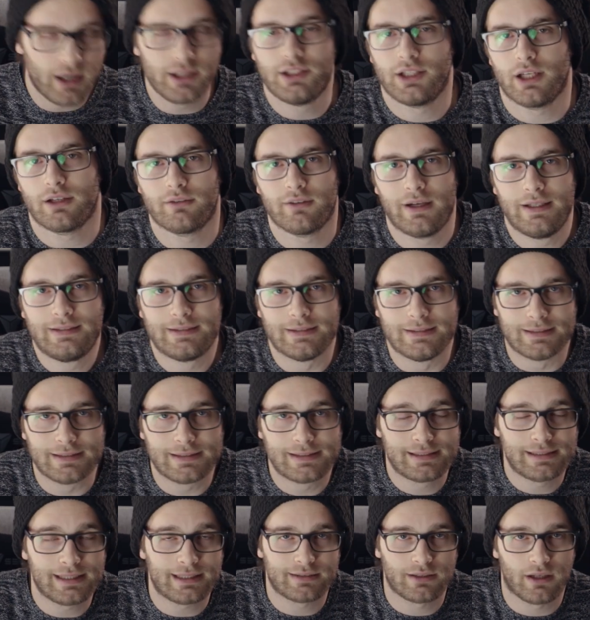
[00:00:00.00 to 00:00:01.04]
I generated
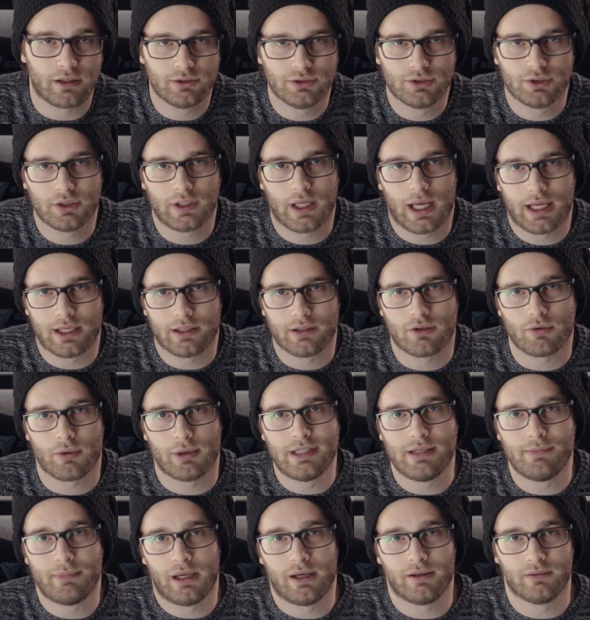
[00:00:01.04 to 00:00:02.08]

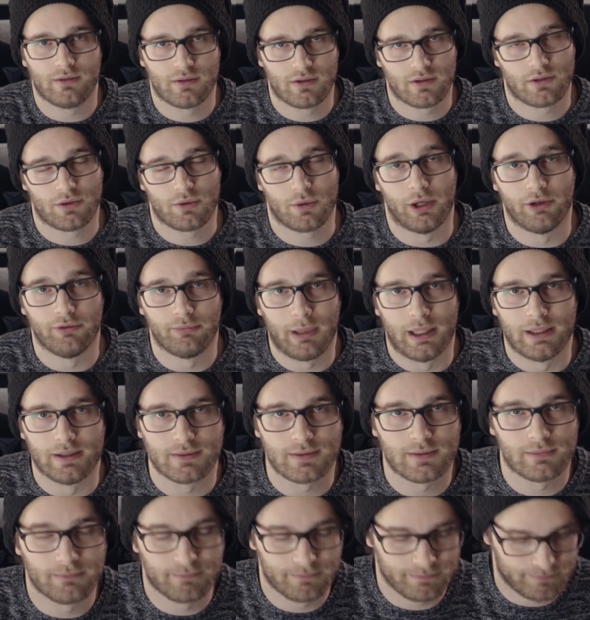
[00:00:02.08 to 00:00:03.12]
£620, 12
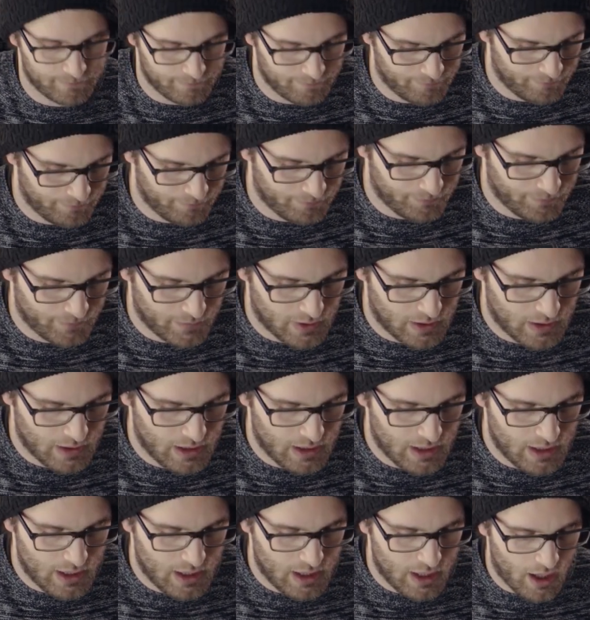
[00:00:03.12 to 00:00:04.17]
pence,
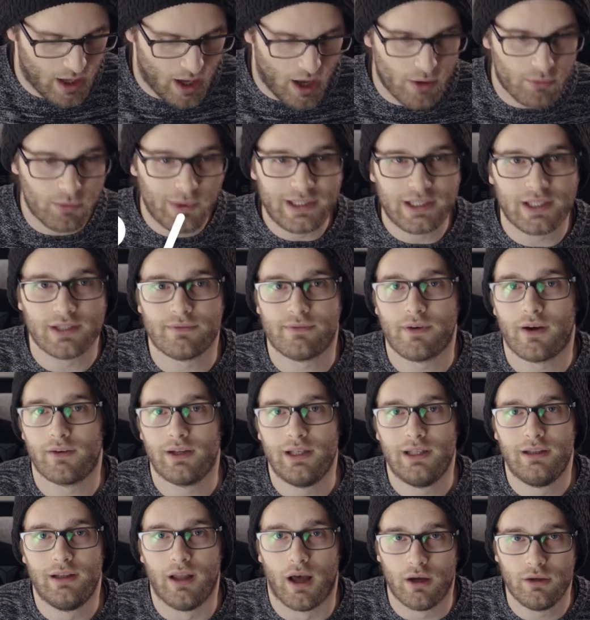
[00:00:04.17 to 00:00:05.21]
uh, which is very
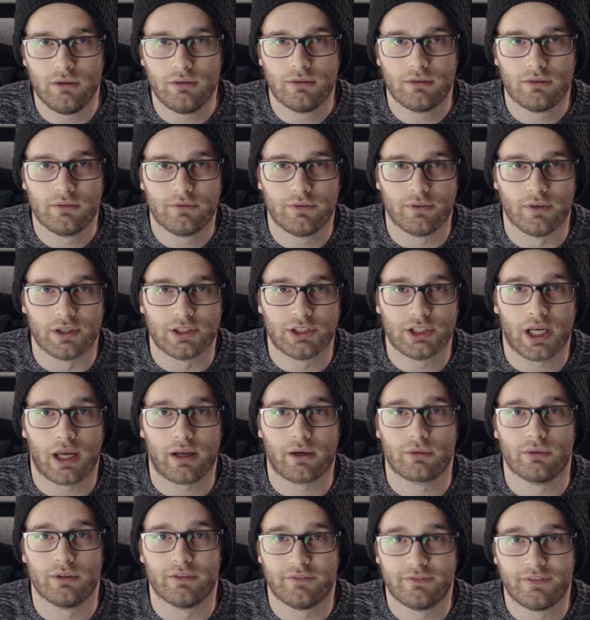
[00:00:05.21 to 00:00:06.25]
low for a
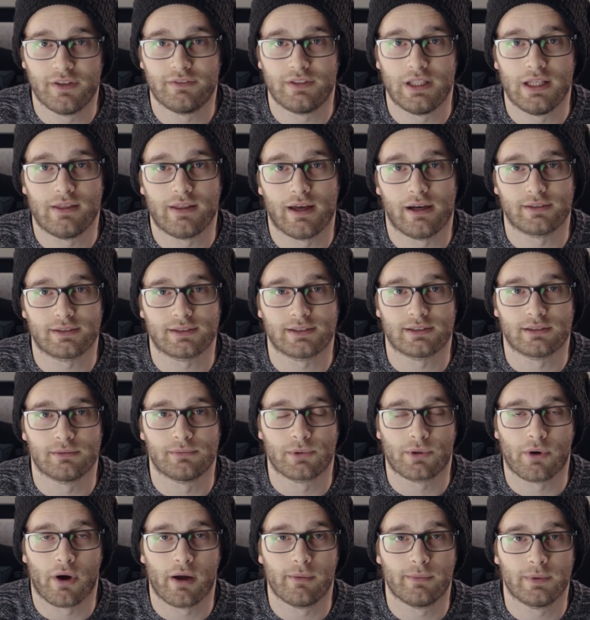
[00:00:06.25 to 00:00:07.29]
channel of 50,000
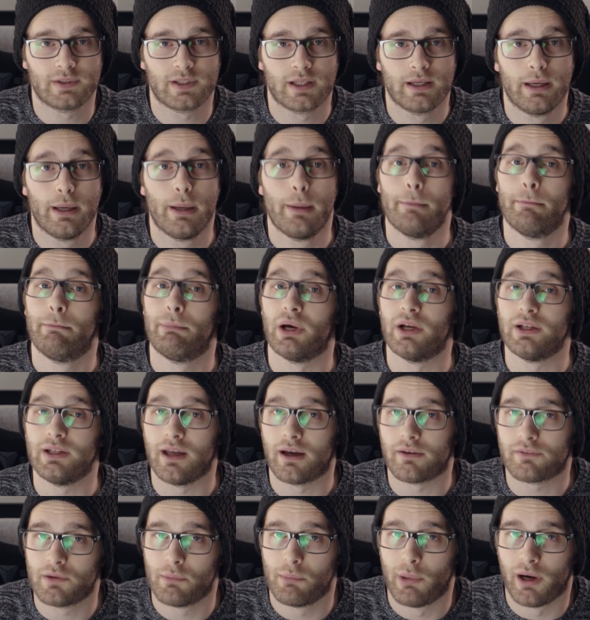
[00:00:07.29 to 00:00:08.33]
subscribers, but you
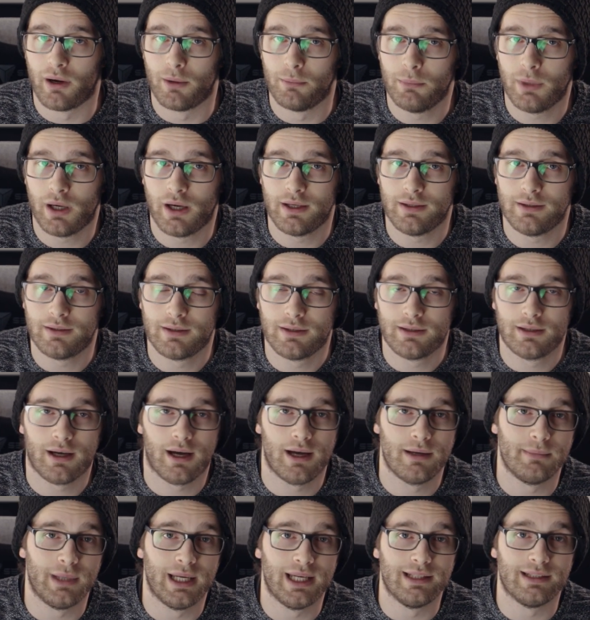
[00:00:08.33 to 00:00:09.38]
have to bear in mind,
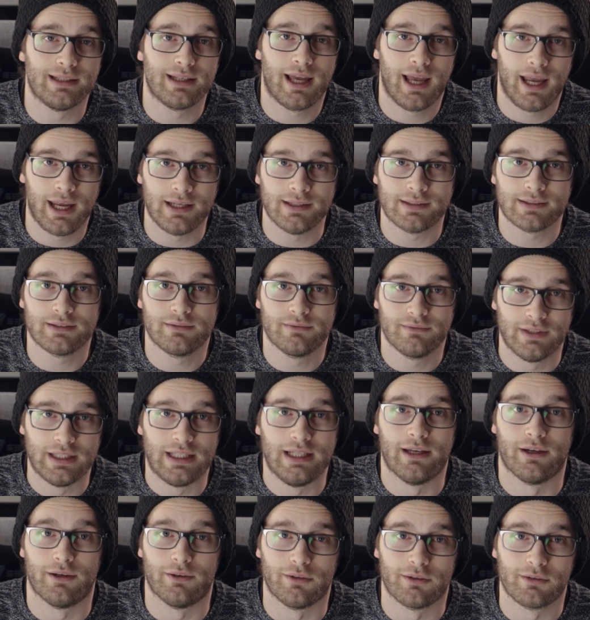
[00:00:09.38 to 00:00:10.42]
I made eight
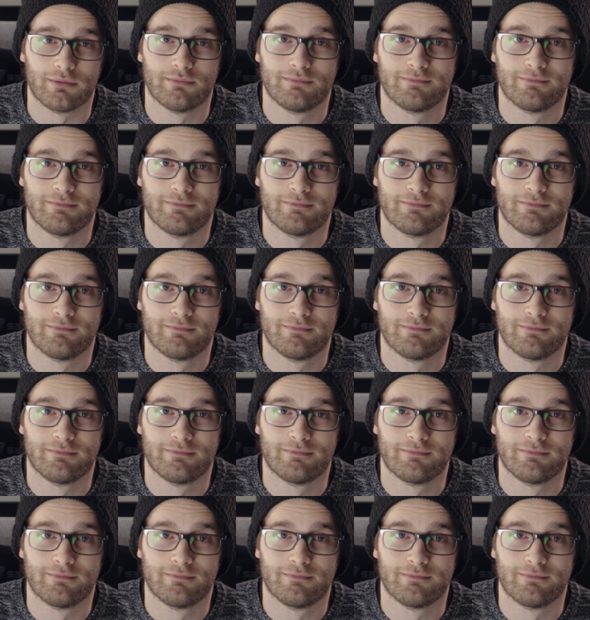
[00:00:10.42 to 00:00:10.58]
videos.